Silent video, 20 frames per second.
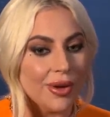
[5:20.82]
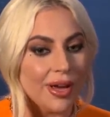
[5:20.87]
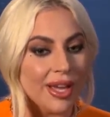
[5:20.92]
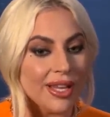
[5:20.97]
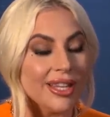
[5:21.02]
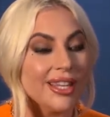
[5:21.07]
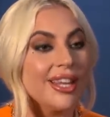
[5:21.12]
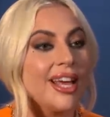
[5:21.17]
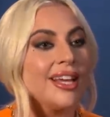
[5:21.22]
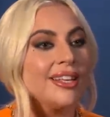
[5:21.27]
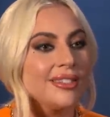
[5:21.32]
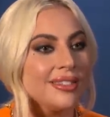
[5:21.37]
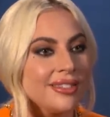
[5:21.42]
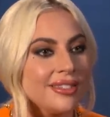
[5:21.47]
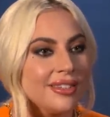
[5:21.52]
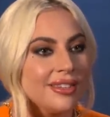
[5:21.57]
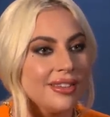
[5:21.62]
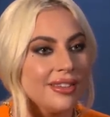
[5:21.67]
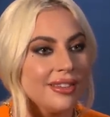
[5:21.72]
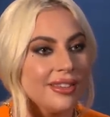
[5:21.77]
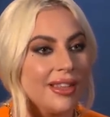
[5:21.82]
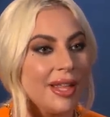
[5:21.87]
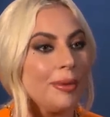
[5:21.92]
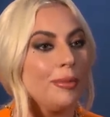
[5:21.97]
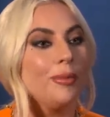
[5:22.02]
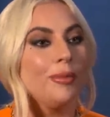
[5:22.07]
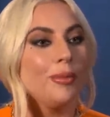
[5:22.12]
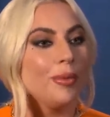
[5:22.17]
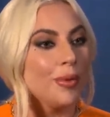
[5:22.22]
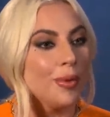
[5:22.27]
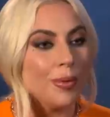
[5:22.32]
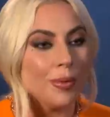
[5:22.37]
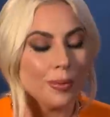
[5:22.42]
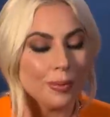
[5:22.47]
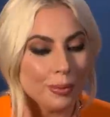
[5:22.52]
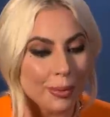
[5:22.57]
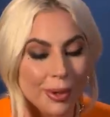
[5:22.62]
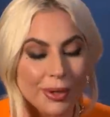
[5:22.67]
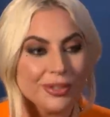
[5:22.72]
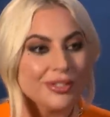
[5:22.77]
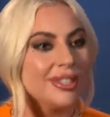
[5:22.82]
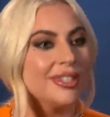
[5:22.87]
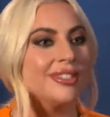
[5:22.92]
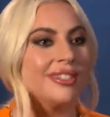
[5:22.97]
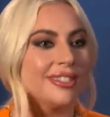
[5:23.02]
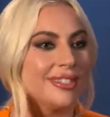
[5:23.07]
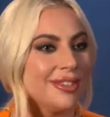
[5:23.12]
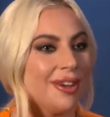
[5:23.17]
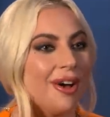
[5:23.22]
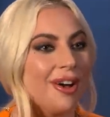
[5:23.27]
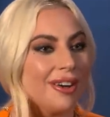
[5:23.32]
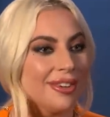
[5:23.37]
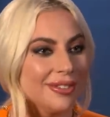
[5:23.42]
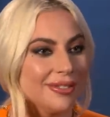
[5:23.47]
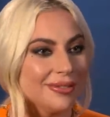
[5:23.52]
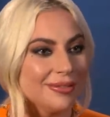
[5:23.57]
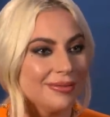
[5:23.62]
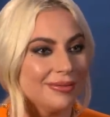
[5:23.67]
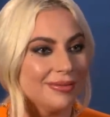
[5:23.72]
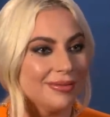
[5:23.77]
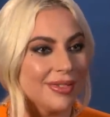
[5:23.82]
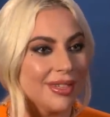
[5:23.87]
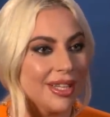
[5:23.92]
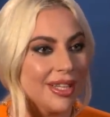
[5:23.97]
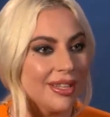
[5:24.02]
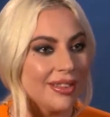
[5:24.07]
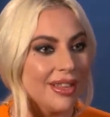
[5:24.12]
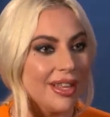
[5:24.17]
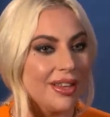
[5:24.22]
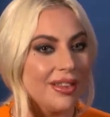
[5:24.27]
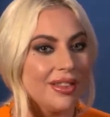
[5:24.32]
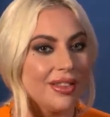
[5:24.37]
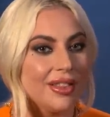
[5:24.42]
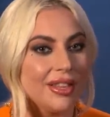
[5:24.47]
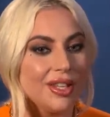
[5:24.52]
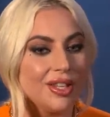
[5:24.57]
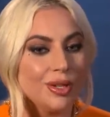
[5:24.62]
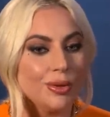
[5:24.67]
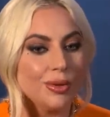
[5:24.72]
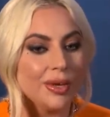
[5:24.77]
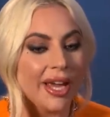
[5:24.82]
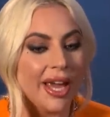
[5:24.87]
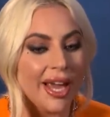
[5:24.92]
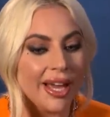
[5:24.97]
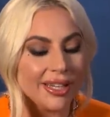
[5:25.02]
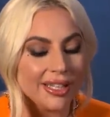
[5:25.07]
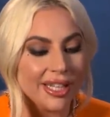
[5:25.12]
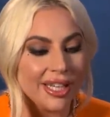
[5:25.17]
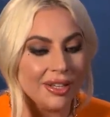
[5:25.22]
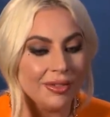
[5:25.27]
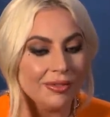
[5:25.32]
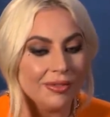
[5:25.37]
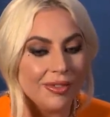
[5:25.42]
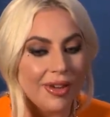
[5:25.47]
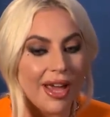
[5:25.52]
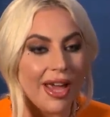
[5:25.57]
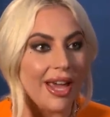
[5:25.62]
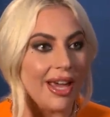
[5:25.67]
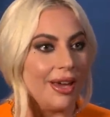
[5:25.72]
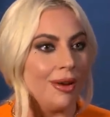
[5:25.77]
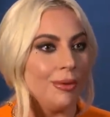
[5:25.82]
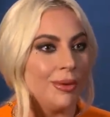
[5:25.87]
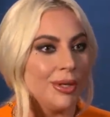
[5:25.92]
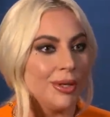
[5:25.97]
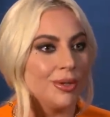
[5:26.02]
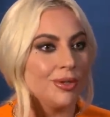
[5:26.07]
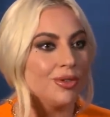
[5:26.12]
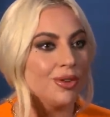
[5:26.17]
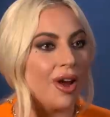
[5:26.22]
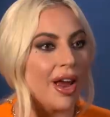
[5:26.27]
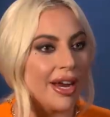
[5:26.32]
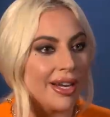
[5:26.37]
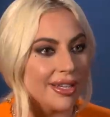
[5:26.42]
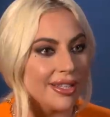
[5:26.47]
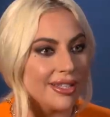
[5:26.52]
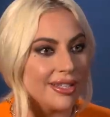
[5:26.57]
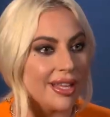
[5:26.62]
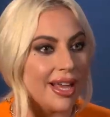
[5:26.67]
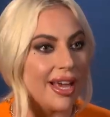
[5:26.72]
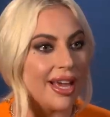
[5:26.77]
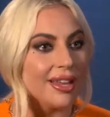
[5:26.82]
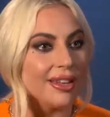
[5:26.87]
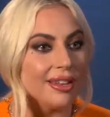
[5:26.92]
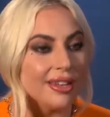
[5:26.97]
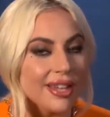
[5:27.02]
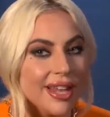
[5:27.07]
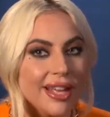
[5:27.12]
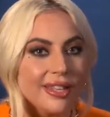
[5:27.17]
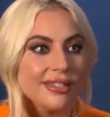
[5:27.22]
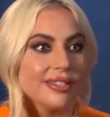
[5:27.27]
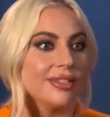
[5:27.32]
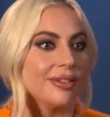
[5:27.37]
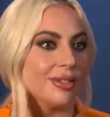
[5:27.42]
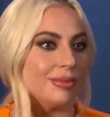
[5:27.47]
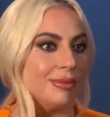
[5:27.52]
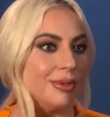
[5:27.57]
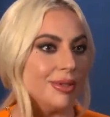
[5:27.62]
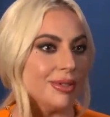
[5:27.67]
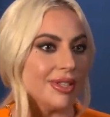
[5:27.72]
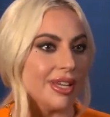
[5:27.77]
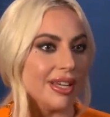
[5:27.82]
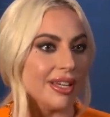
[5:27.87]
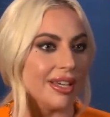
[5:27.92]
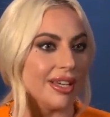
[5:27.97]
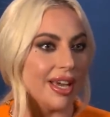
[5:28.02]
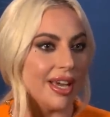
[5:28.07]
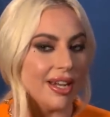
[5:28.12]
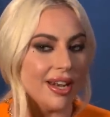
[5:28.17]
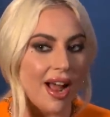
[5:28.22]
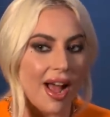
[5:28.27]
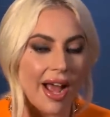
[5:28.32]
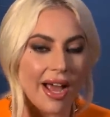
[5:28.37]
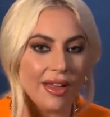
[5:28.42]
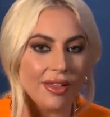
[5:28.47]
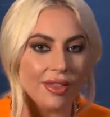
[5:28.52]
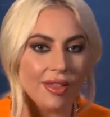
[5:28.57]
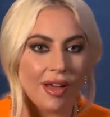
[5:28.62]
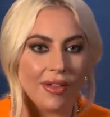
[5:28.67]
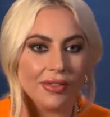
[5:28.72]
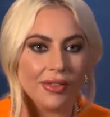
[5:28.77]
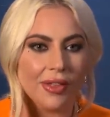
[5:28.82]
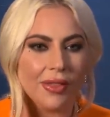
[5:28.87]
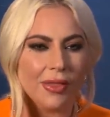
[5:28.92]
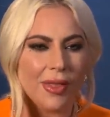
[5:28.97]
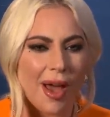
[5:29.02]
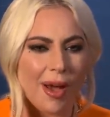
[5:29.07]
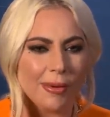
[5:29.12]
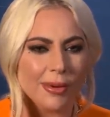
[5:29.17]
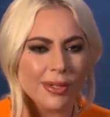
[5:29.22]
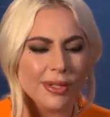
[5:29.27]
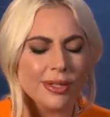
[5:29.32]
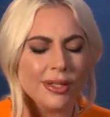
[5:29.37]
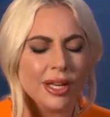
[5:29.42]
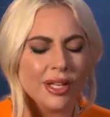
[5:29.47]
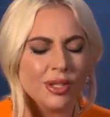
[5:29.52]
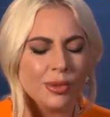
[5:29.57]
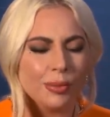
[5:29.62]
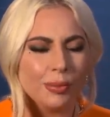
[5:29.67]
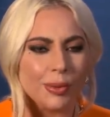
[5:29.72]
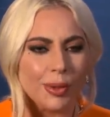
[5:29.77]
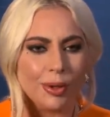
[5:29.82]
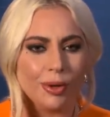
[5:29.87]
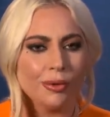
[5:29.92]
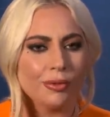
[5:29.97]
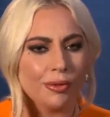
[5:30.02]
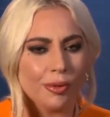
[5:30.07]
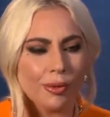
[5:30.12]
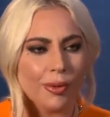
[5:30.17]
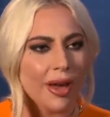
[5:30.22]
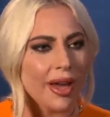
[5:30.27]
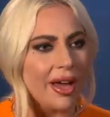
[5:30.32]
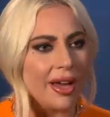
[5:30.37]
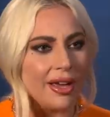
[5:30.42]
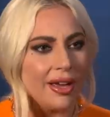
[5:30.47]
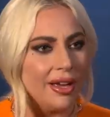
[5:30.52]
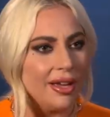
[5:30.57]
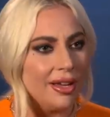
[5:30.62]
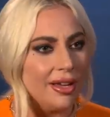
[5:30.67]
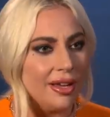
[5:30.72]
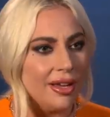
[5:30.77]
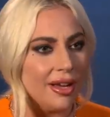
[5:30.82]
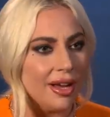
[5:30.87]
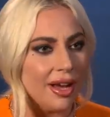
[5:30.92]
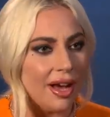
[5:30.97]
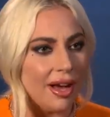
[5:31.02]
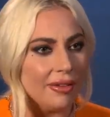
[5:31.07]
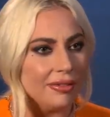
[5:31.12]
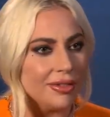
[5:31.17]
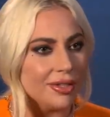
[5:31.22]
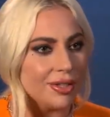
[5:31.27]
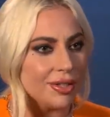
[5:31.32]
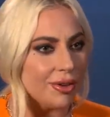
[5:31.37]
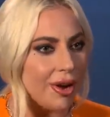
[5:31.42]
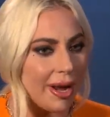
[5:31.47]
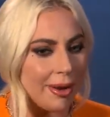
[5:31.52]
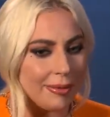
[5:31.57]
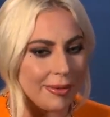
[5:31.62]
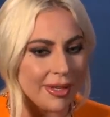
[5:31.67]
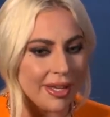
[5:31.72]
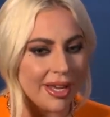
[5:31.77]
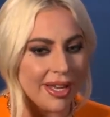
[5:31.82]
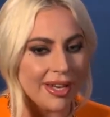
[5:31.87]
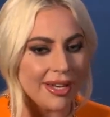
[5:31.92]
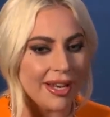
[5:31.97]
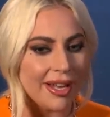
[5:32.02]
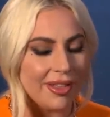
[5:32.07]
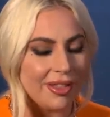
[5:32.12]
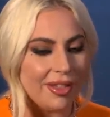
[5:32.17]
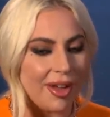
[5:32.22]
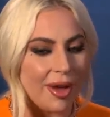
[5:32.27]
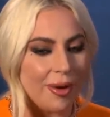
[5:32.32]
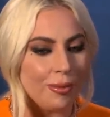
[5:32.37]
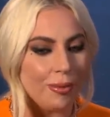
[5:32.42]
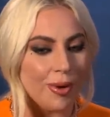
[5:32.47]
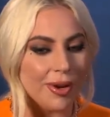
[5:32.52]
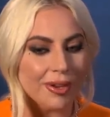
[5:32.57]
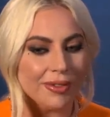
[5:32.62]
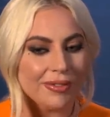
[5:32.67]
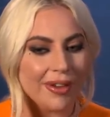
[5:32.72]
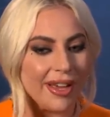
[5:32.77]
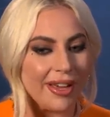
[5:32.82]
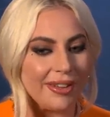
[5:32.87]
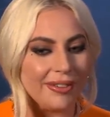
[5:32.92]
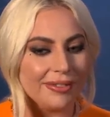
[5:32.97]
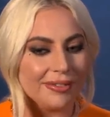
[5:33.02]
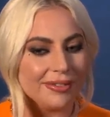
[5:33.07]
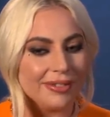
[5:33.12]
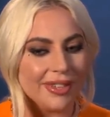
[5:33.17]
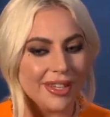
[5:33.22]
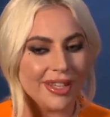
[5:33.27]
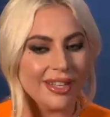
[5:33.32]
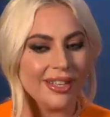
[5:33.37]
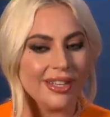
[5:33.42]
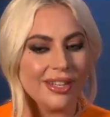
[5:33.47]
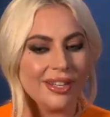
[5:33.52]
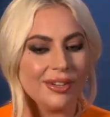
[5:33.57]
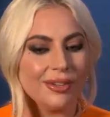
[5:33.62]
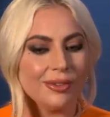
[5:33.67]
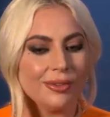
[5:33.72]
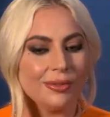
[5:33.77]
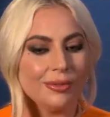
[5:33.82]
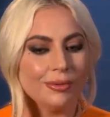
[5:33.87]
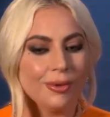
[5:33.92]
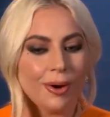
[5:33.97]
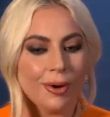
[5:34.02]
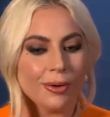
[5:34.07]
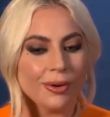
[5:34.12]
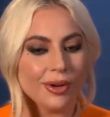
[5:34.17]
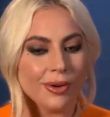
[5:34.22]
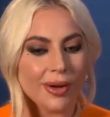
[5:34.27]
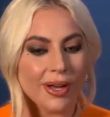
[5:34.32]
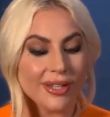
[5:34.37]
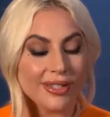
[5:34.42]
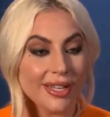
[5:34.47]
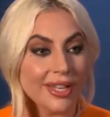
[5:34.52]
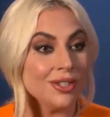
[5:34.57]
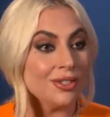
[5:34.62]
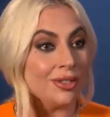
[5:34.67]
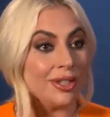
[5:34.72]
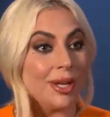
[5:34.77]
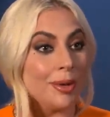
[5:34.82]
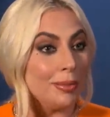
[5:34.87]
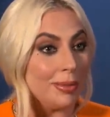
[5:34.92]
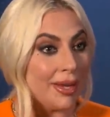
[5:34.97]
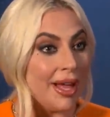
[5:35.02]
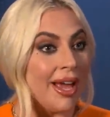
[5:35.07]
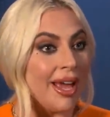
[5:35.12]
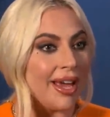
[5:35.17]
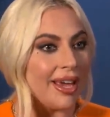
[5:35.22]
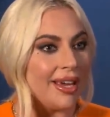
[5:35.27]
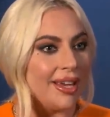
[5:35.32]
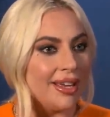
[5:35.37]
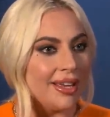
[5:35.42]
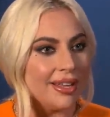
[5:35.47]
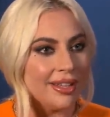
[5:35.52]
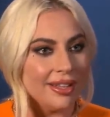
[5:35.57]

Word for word: unless they burst into song. Hmm. That, that you can't convey what you're trying to say unless there's music. And I thought that that was such a beautiful way of describing it. And I thought, what if I wrote essentially a play